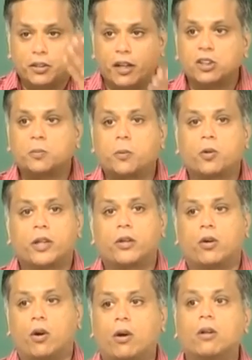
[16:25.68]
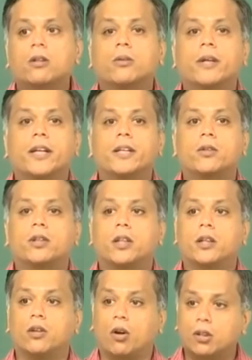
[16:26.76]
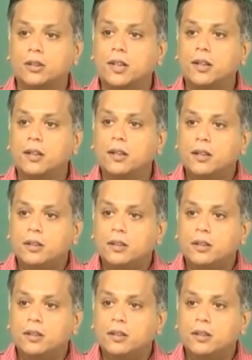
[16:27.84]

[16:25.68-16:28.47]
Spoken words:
transported all the way to the nozzle,